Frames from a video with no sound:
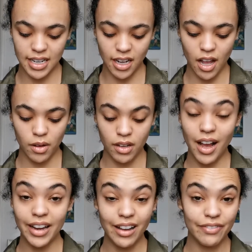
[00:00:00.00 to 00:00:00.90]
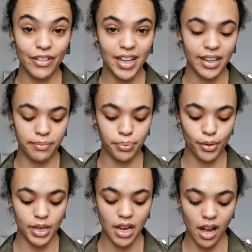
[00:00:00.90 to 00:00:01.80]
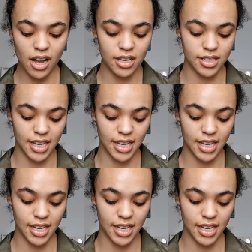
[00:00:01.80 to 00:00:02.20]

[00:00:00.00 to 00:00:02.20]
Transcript: and I kind of find it pretty hard